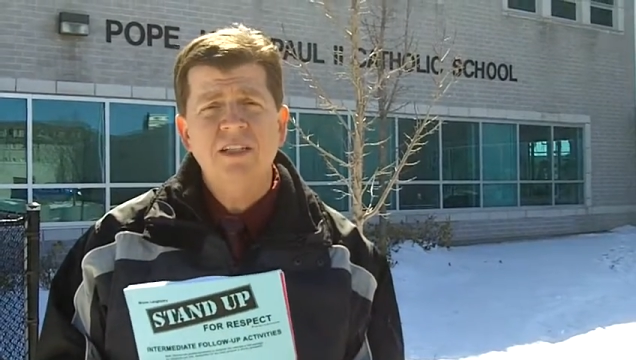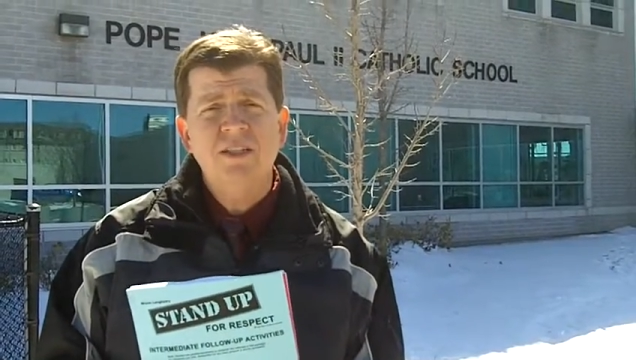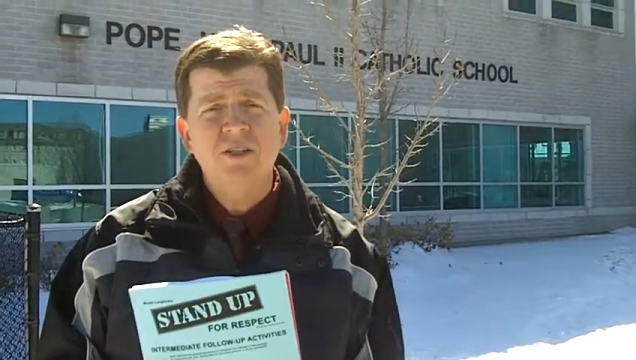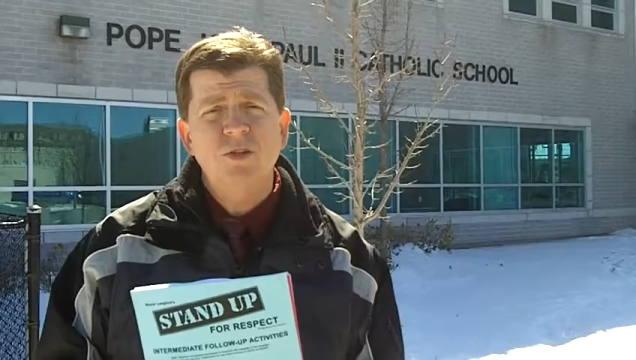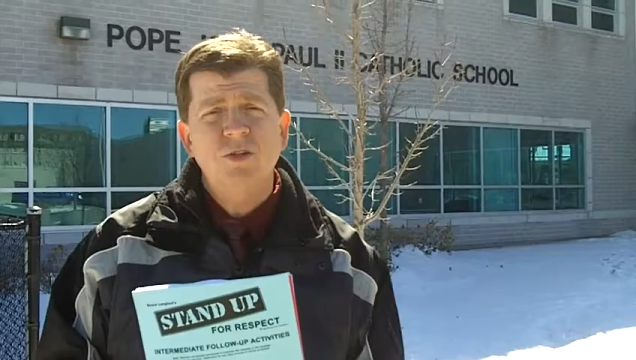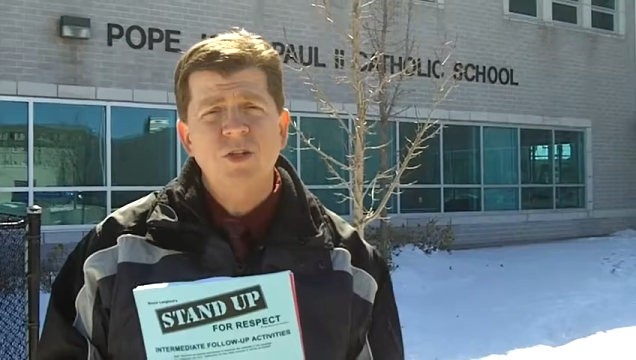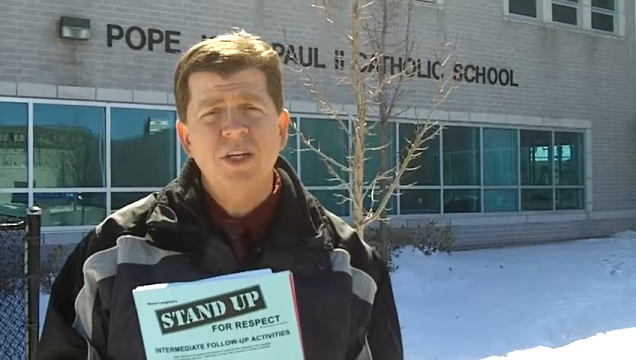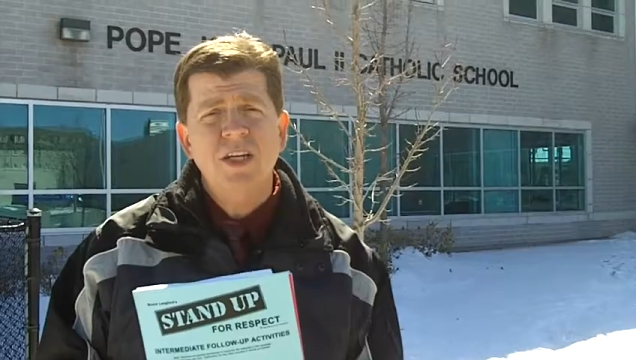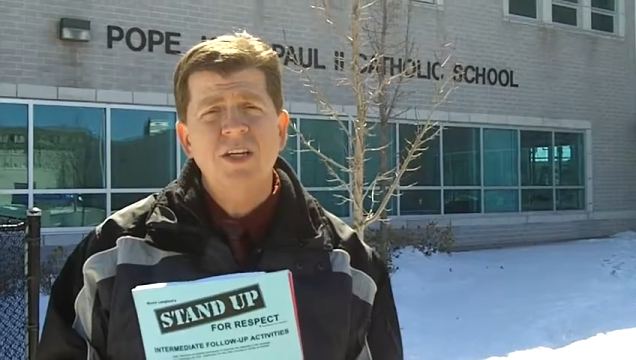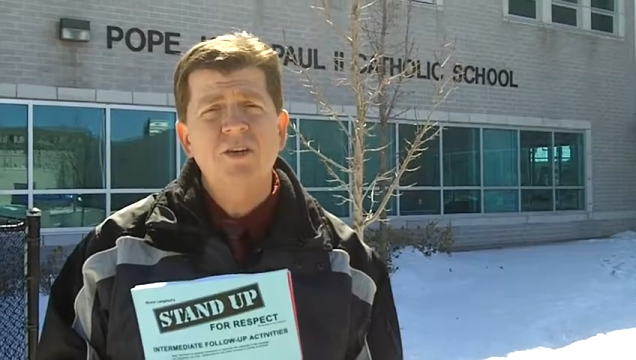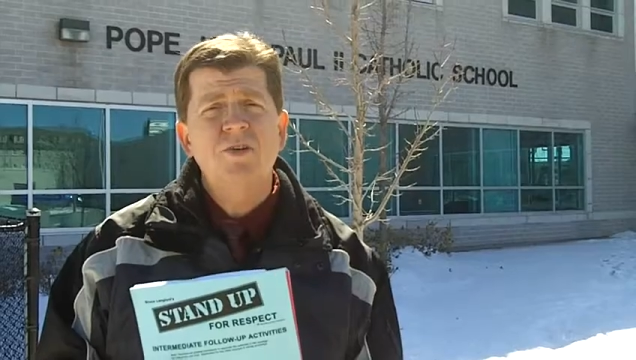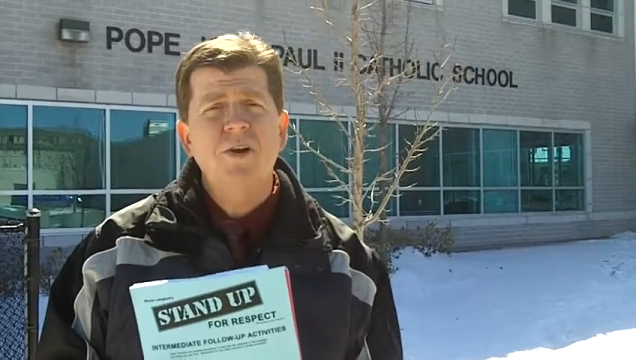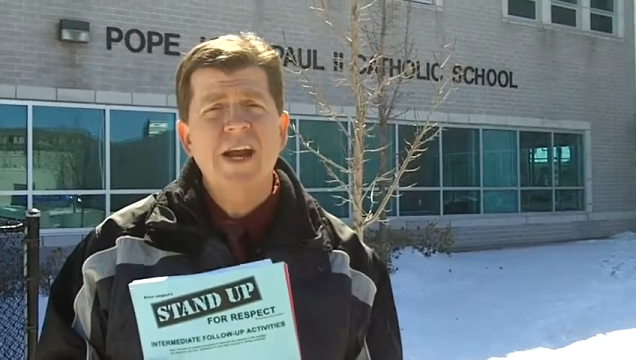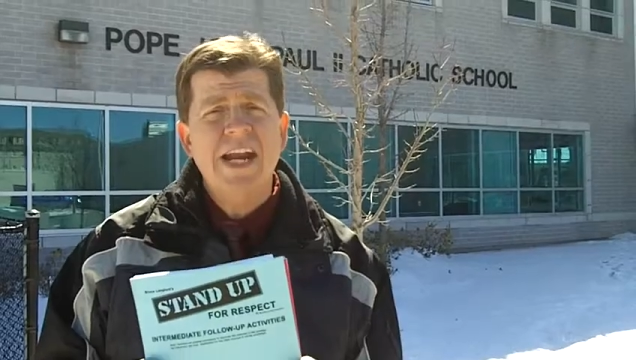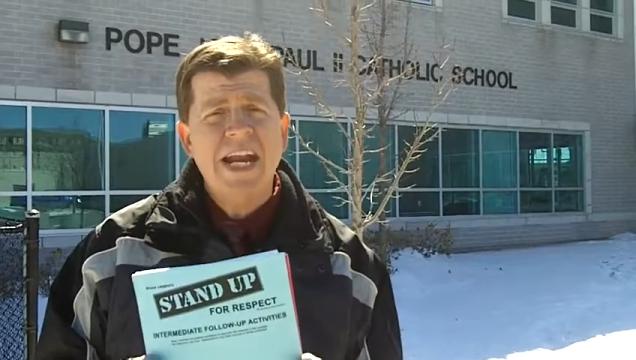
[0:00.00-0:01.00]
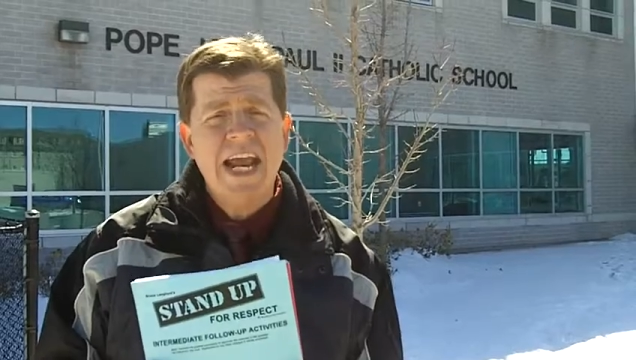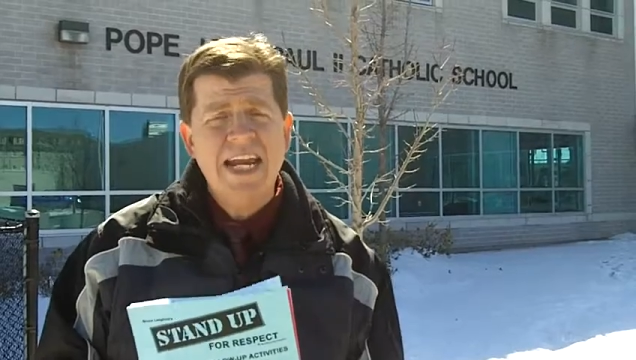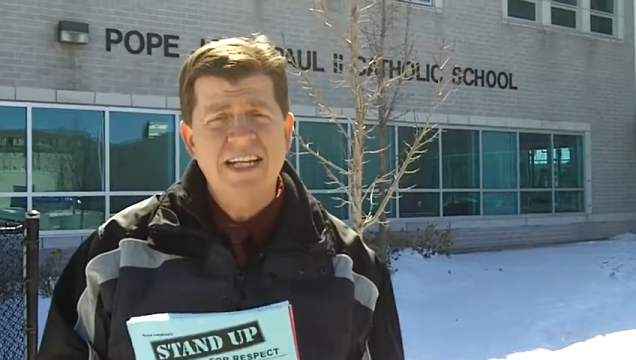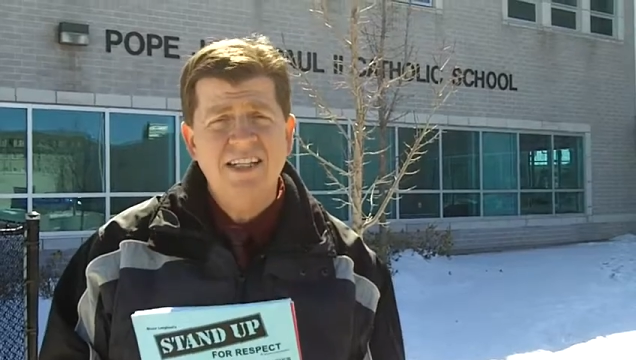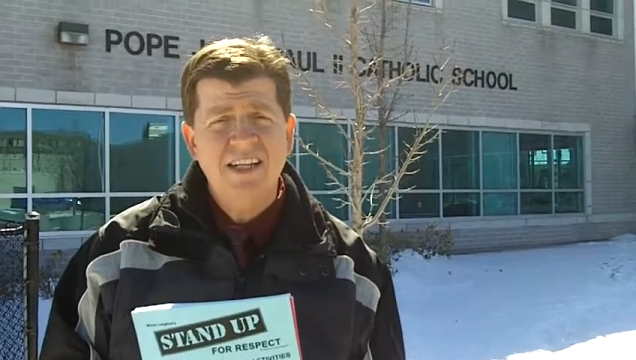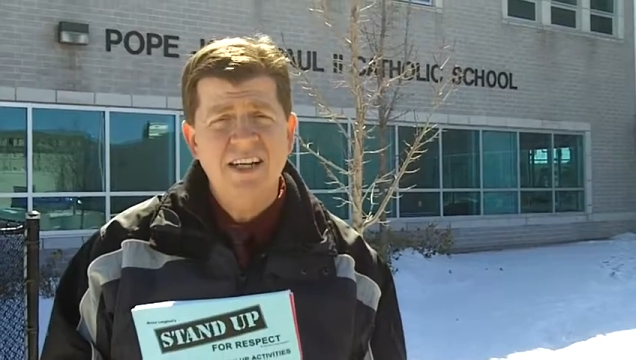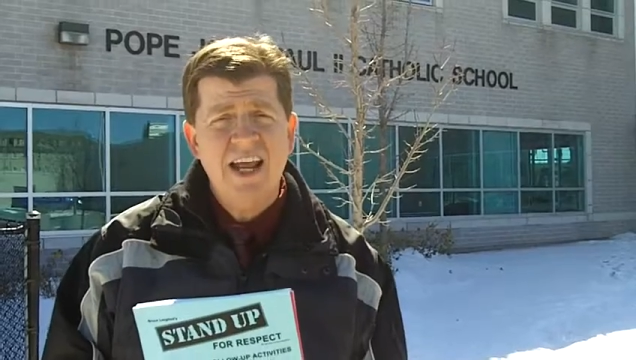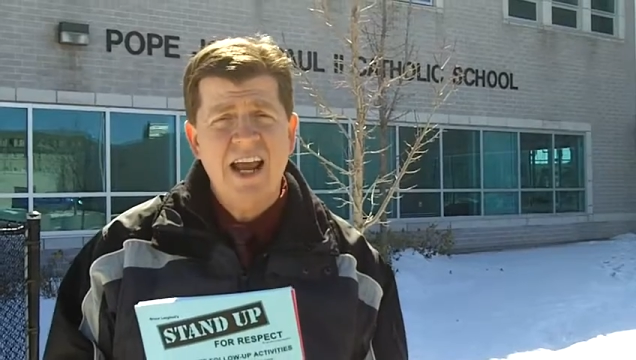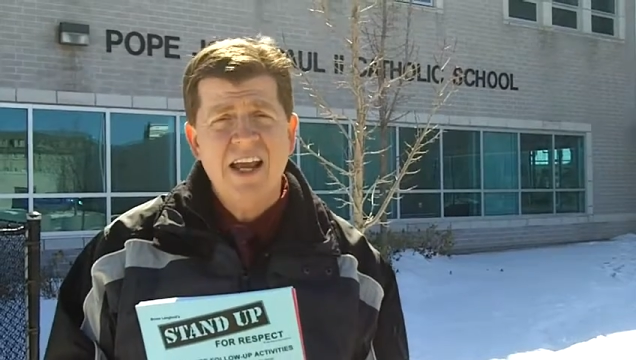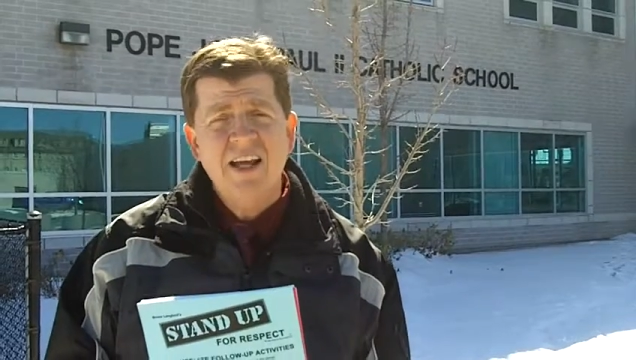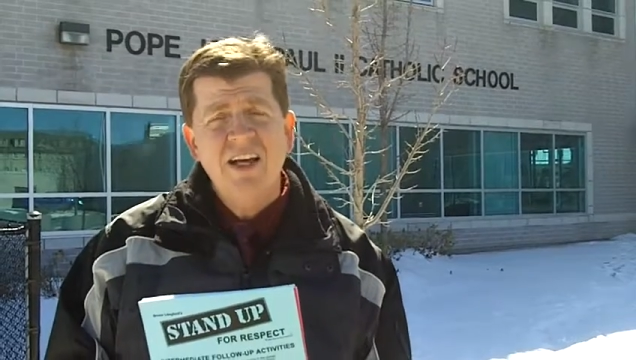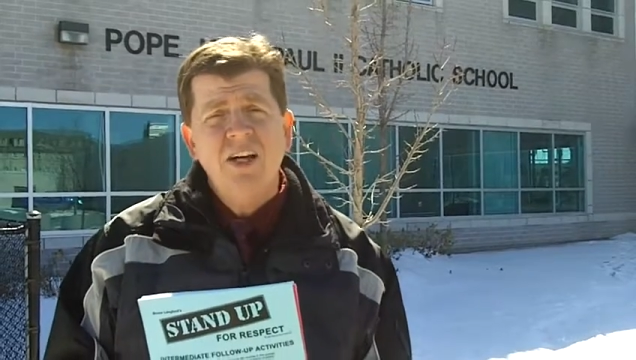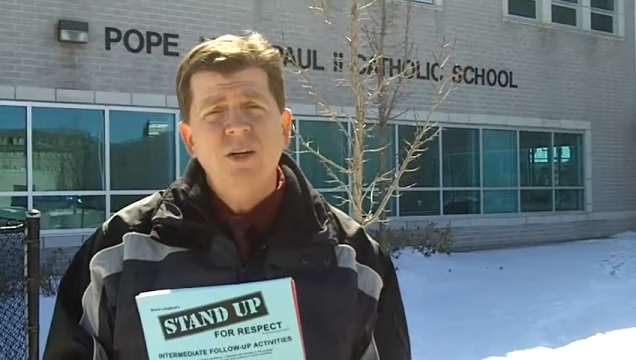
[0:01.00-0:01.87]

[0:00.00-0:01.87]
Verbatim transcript: student in grade 8 today